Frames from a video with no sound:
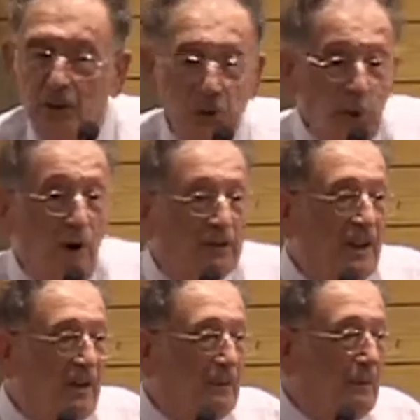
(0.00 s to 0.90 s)
Two of
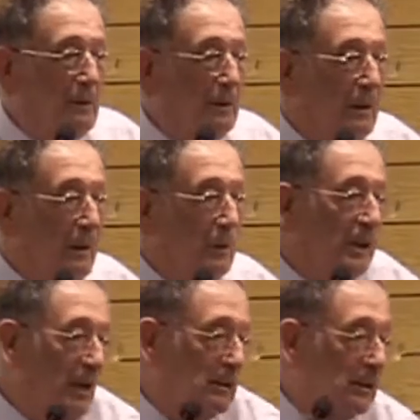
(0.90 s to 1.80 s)
them
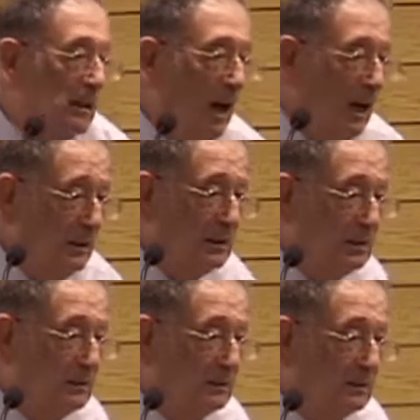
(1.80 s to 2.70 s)
without a God,
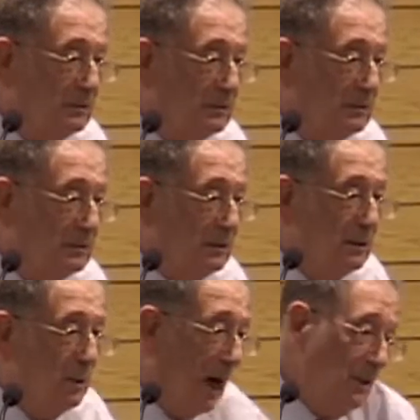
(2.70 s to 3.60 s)

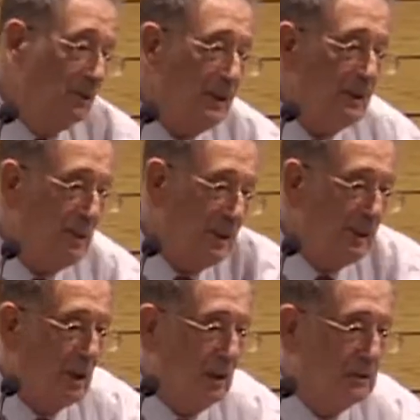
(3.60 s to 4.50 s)
one of them with
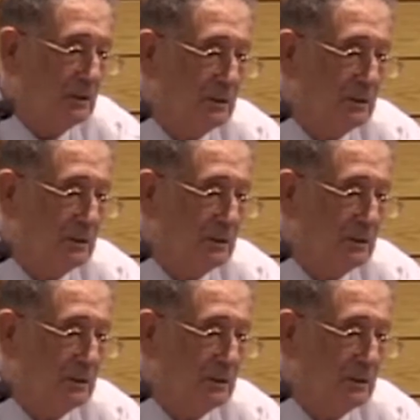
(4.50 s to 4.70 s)
a God.